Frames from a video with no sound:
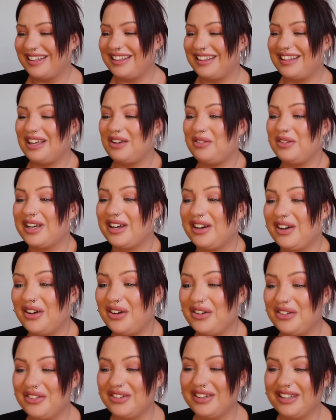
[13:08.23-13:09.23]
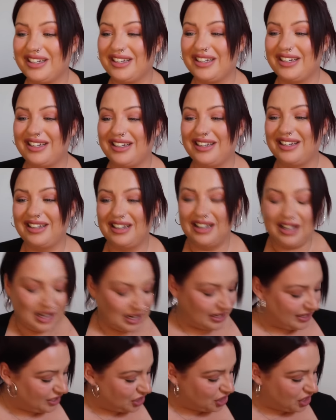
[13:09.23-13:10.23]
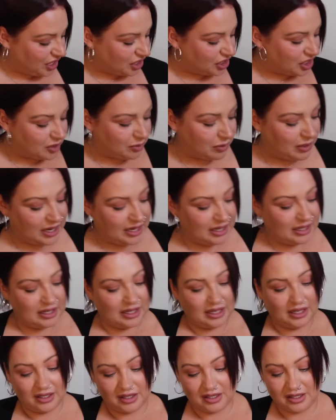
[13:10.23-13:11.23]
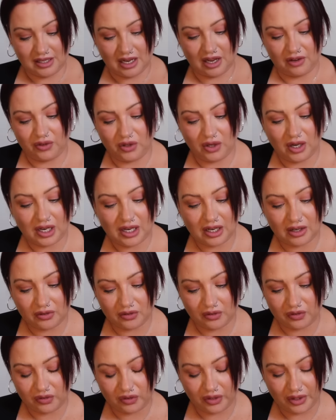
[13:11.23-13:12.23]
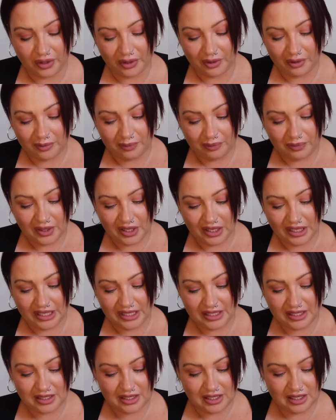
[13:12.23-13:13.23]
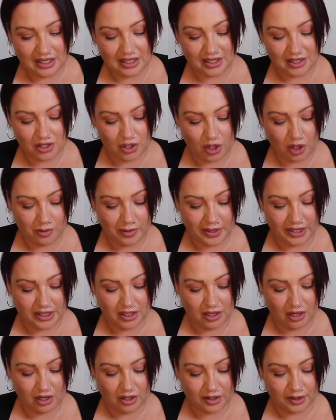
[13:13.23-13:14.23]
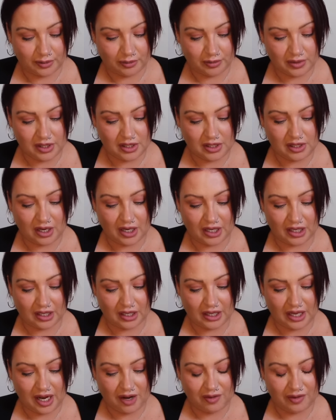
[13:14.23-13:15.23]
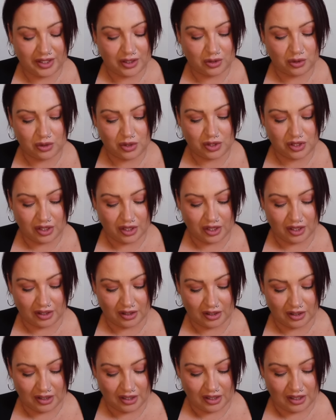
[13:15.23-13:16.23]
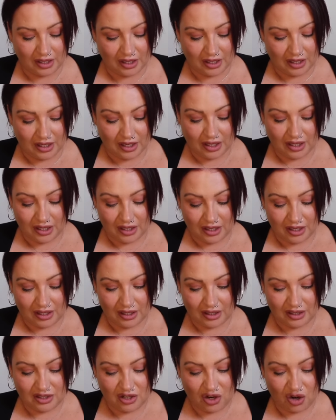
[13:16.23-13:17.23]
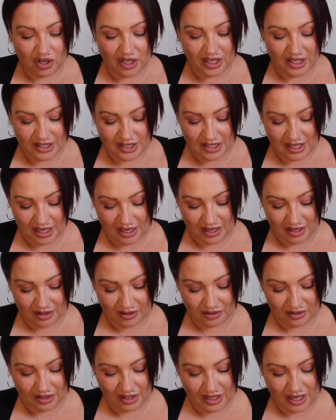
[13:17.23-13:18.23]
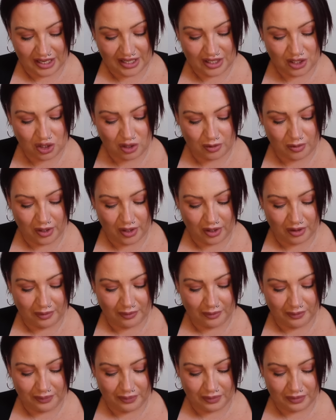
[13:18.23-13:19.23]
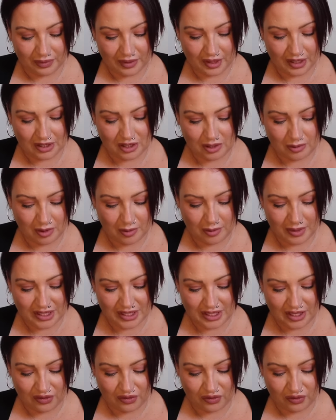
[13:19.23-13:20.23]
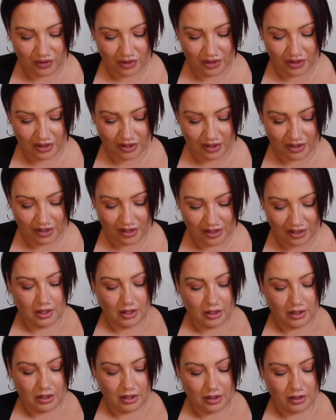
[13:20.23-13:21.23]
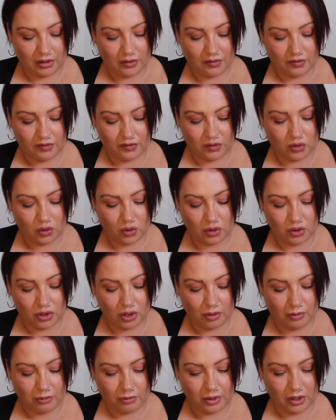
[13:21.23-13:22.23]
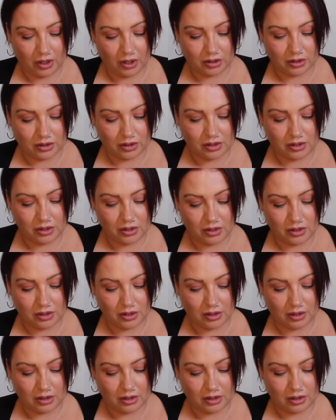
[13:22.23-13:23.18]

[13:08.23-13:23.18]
There we go. I need to change this playlist. I feel like I've listened to this so many times. It's like Kerry Olsen, Knock You Down. I need something a bit different. Four Non-Blondes.